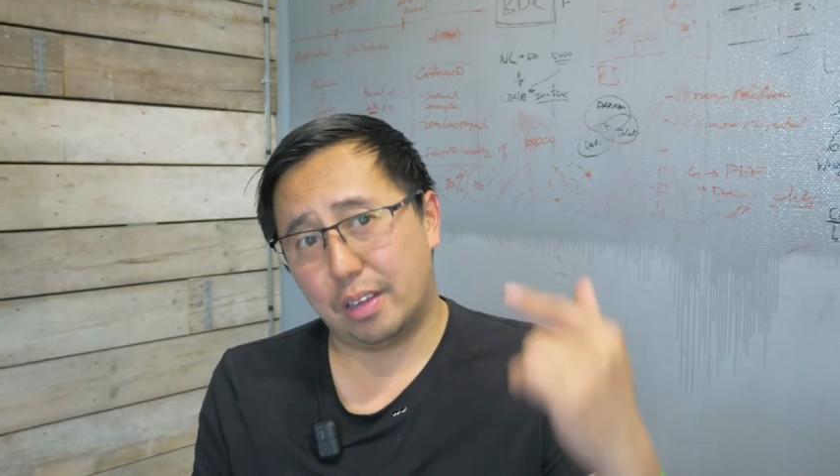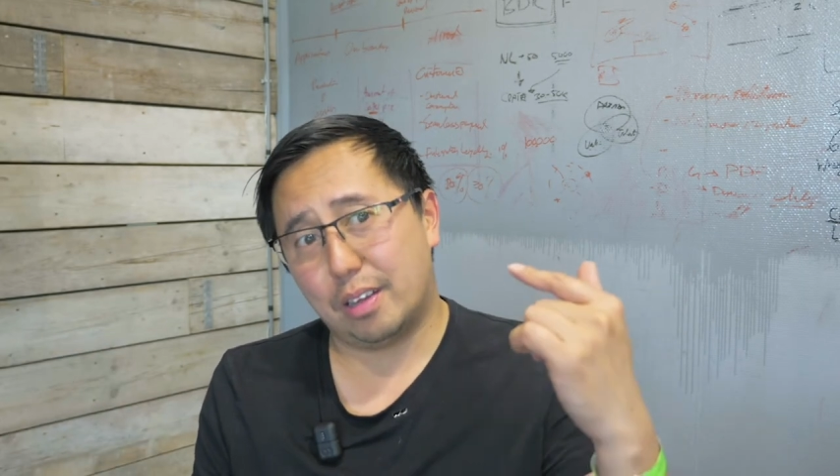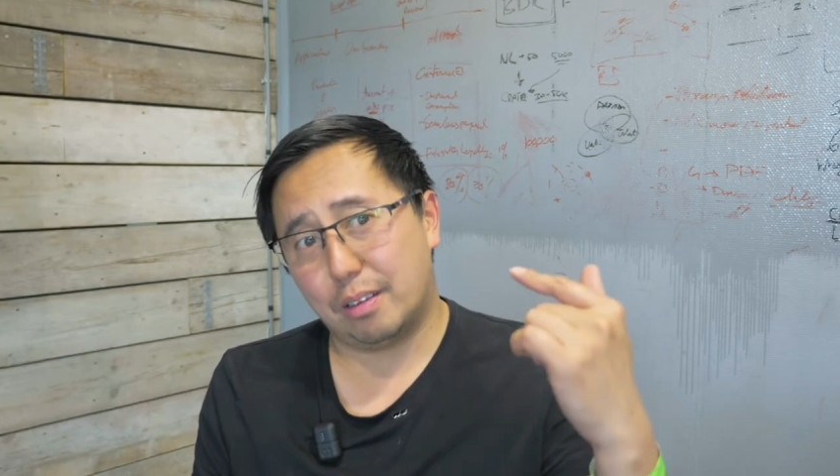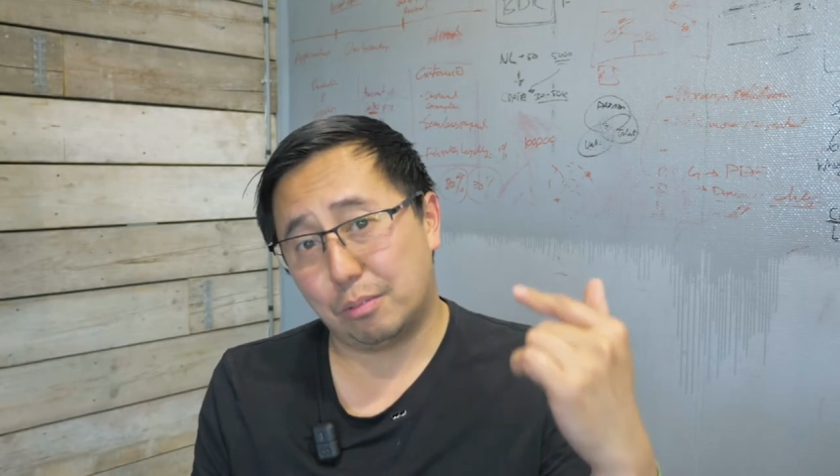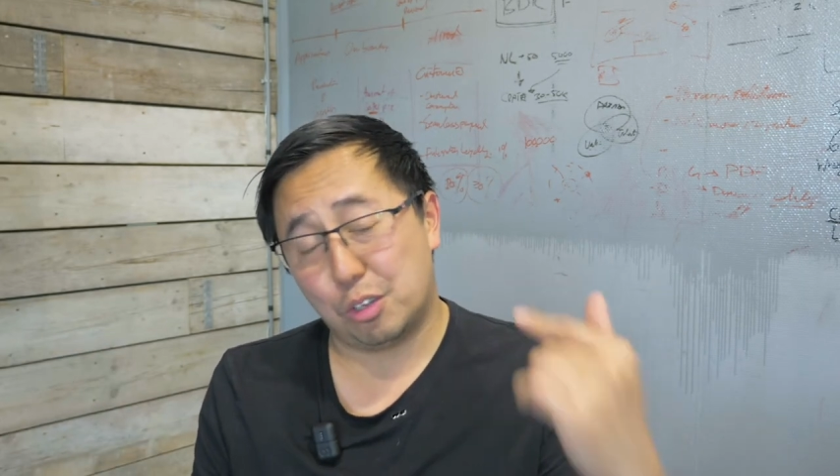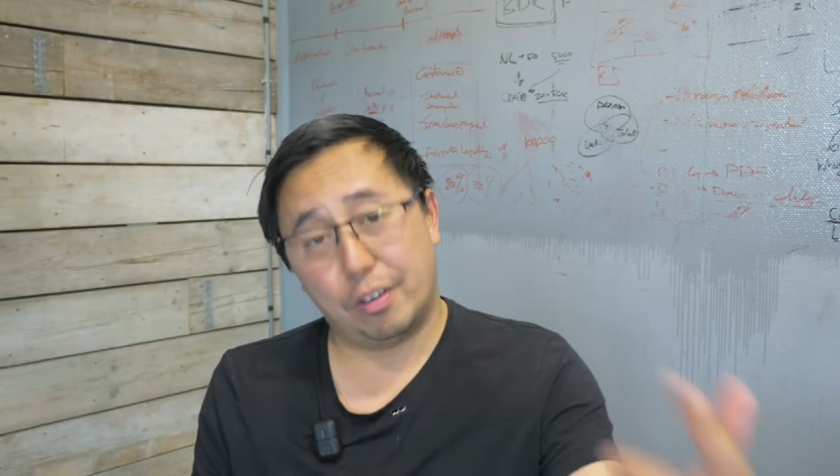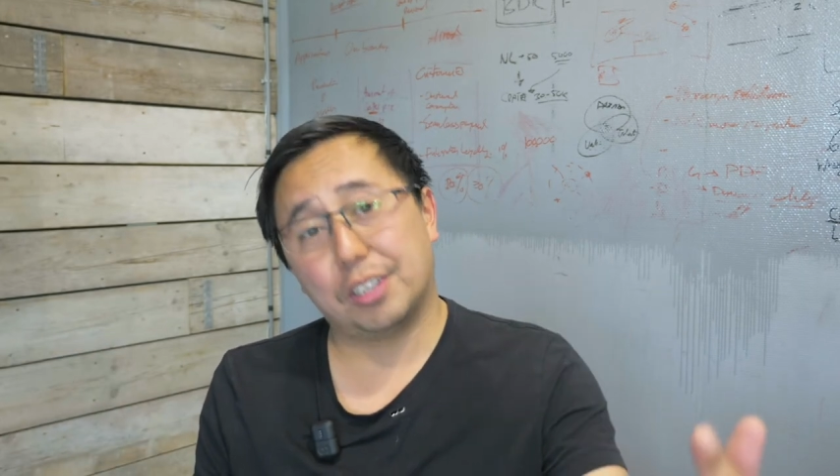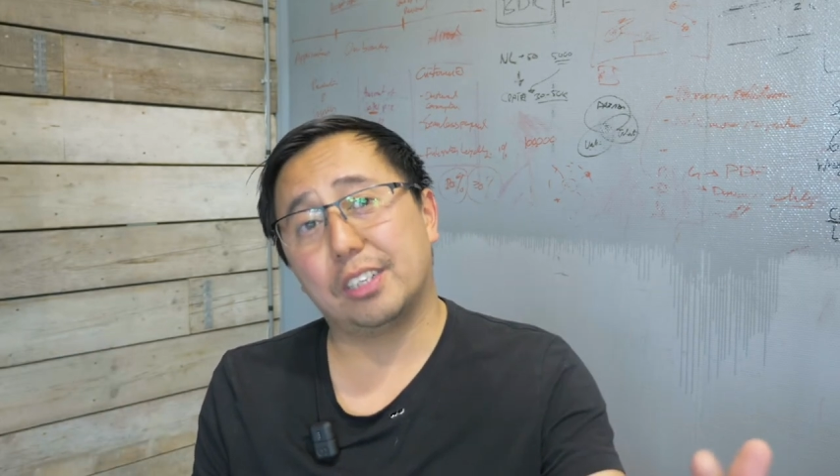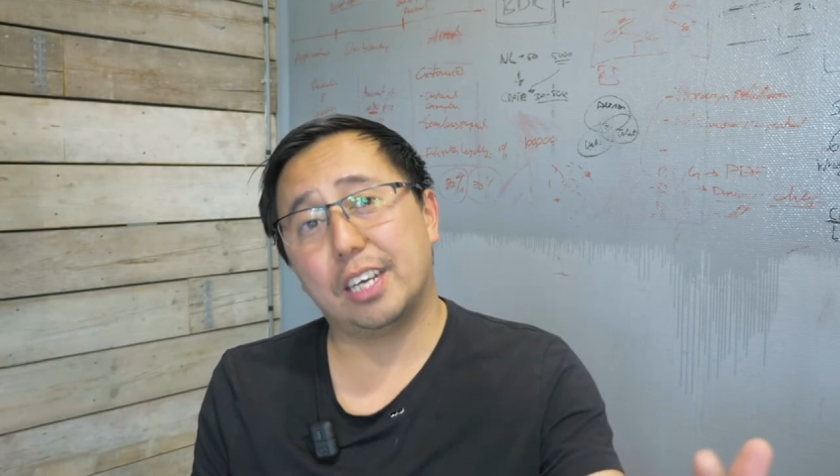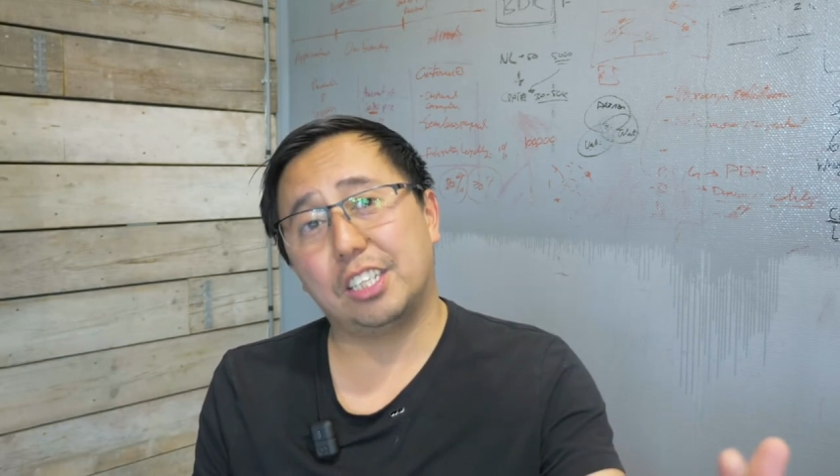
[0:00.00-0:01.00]
um,
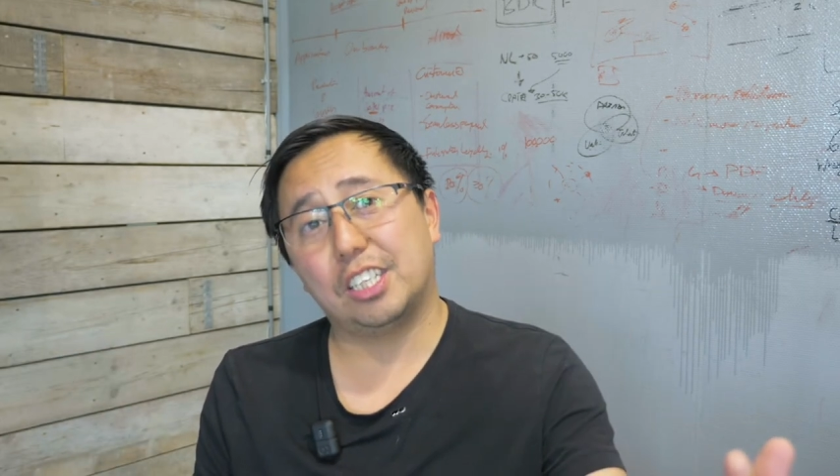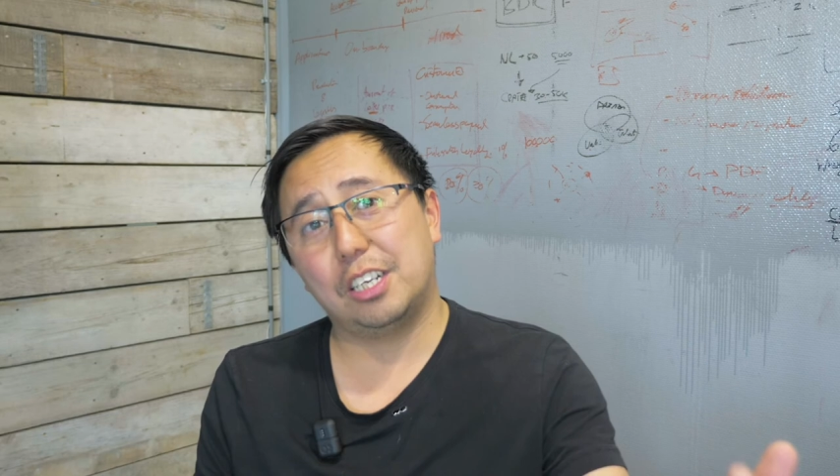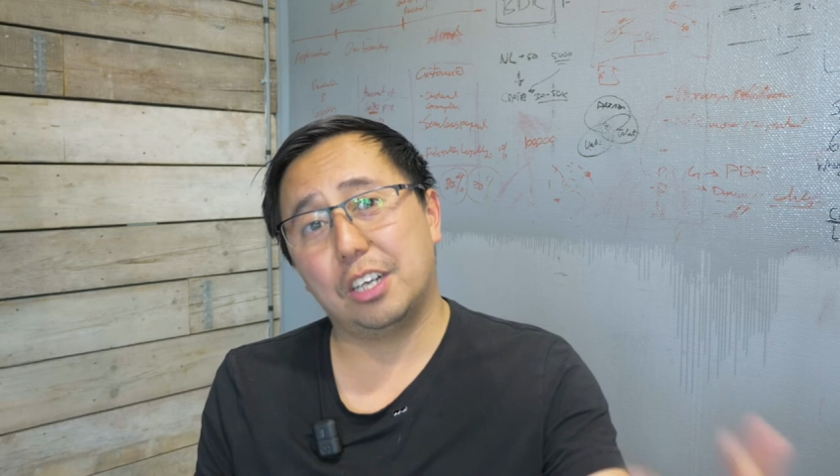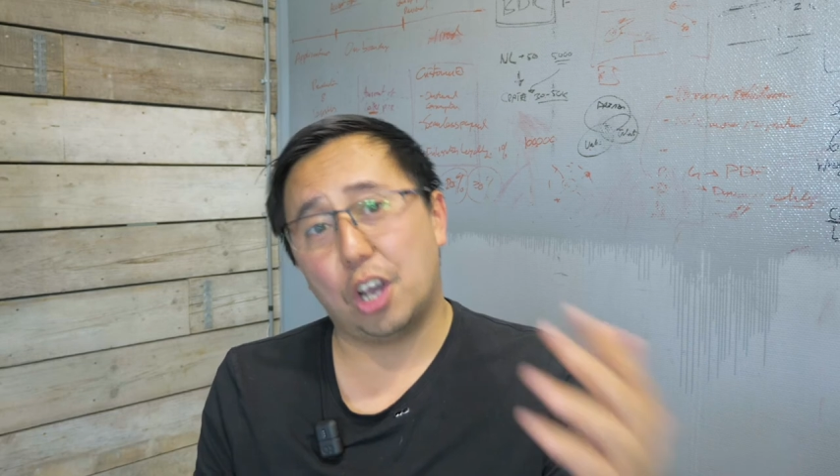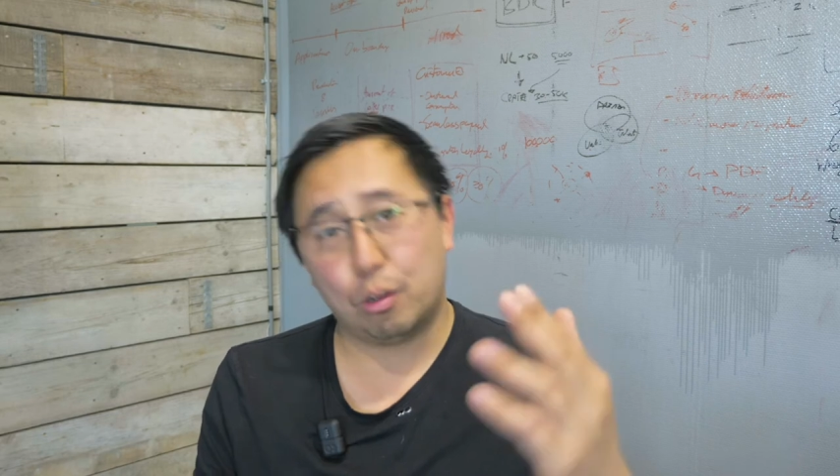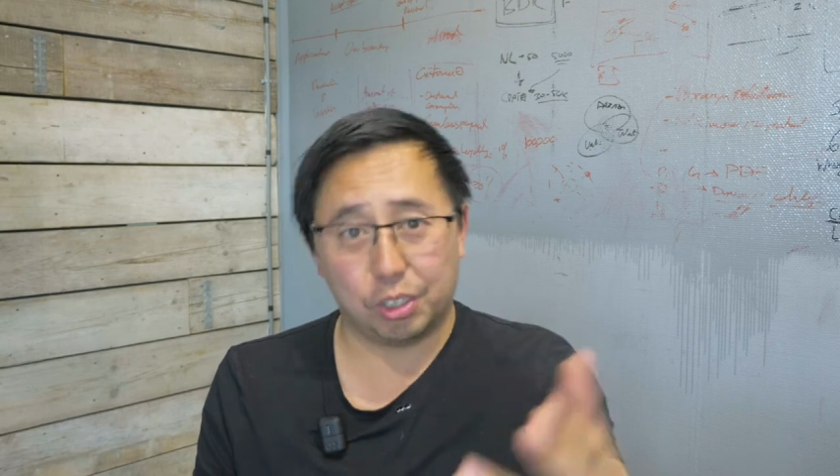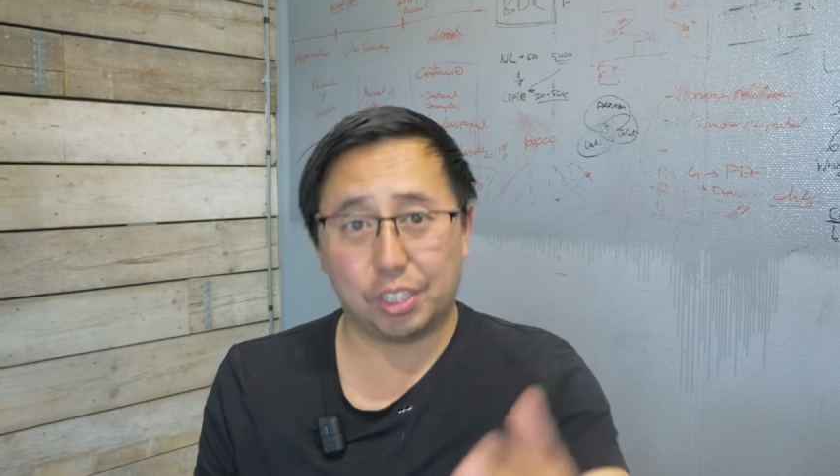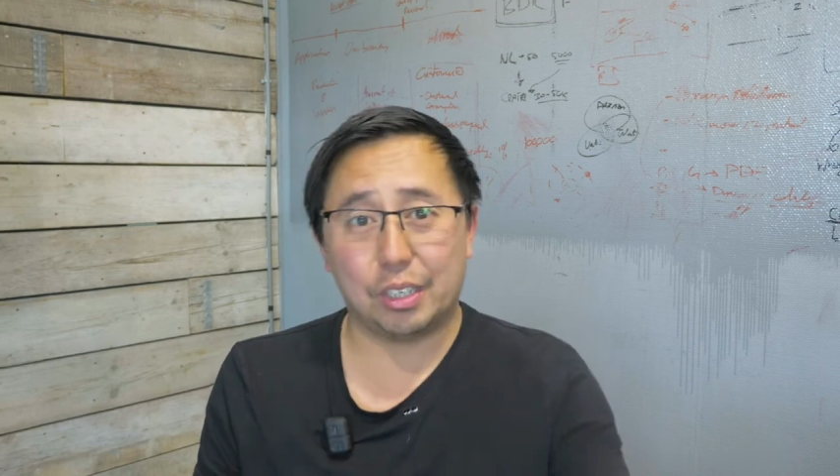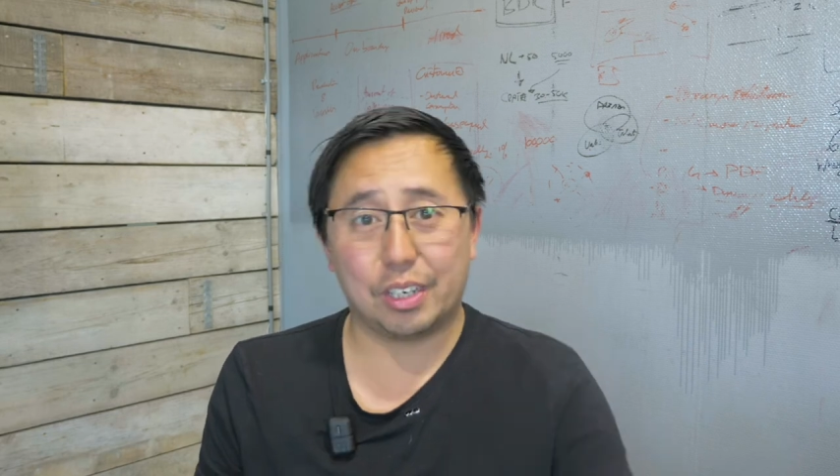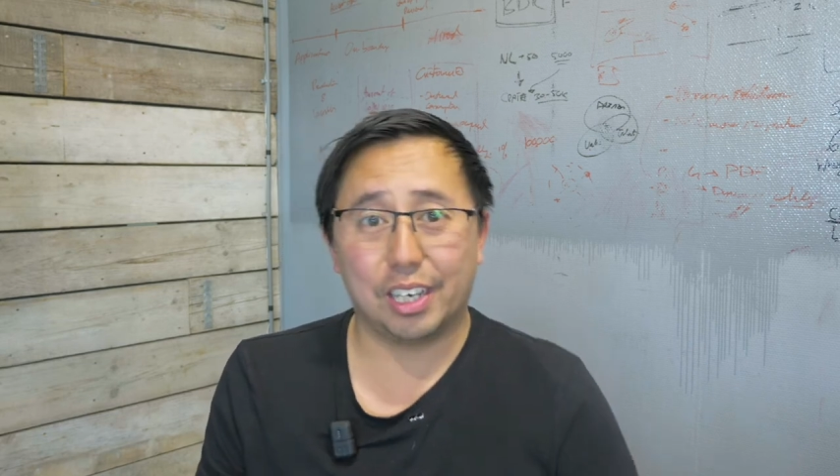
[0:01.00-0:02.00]
twenty eighteen. I hope to
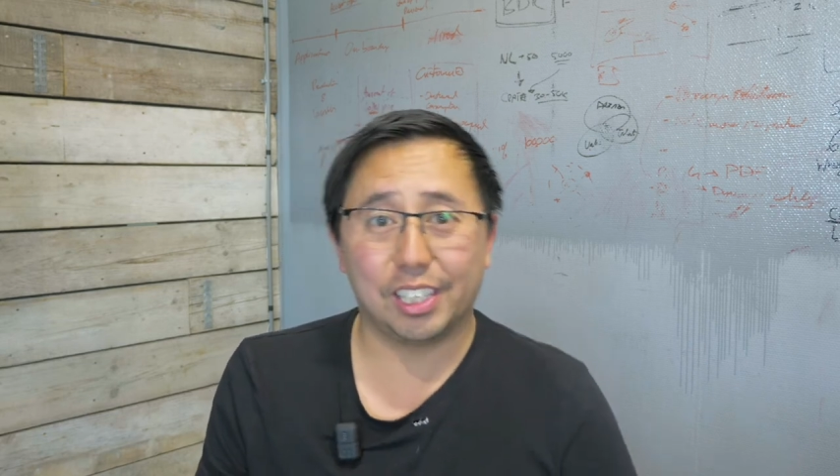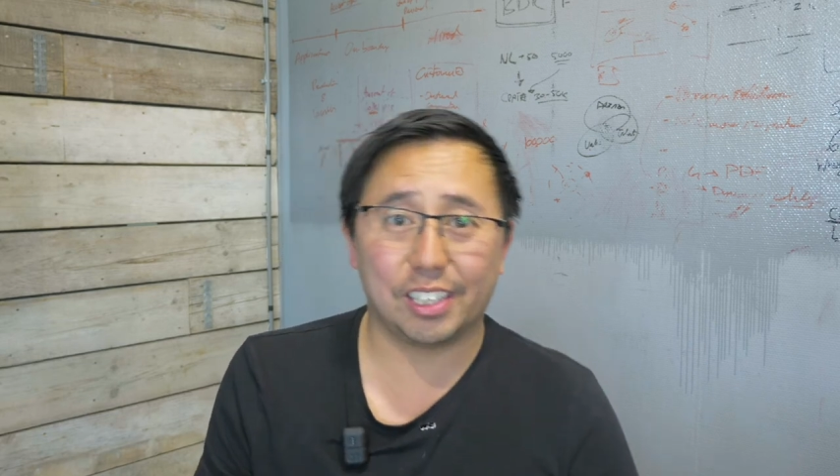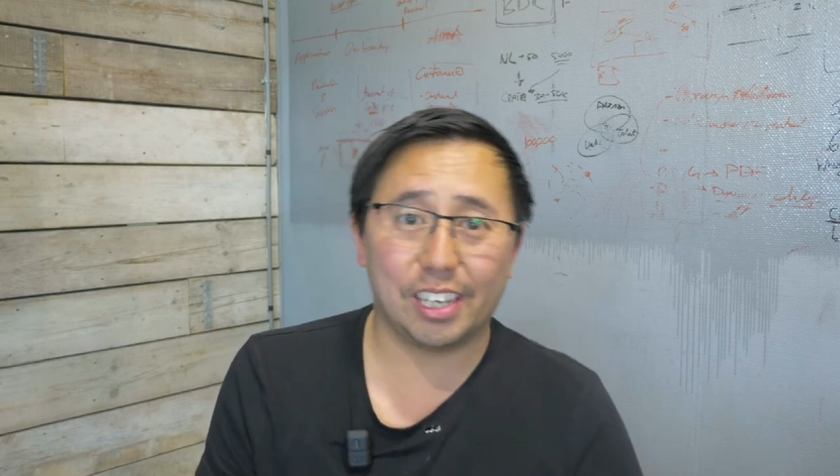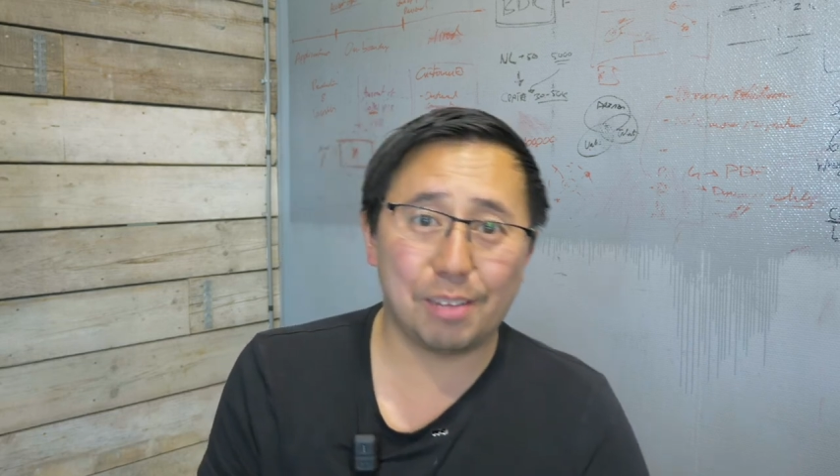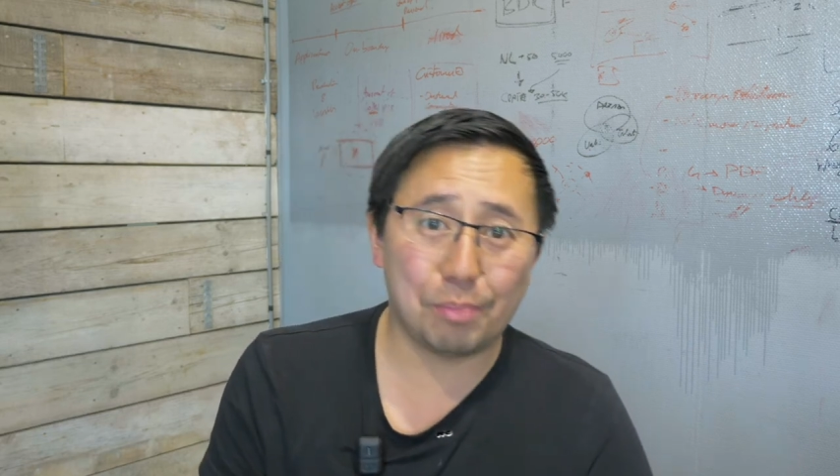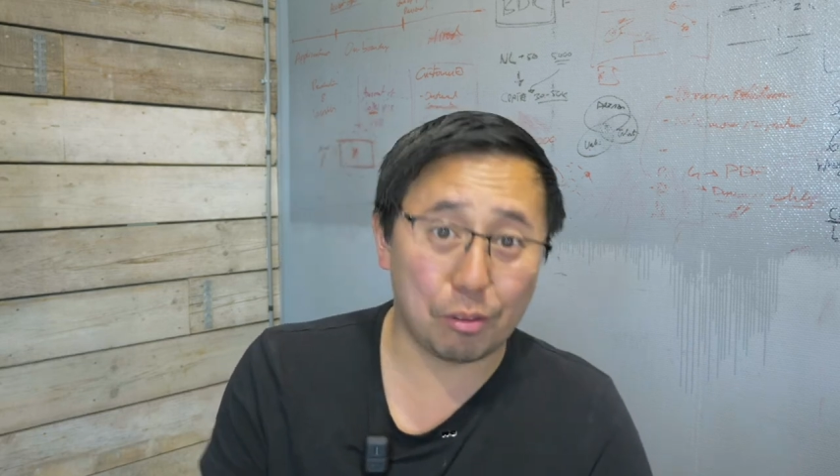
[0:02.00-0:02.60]
see you guys there.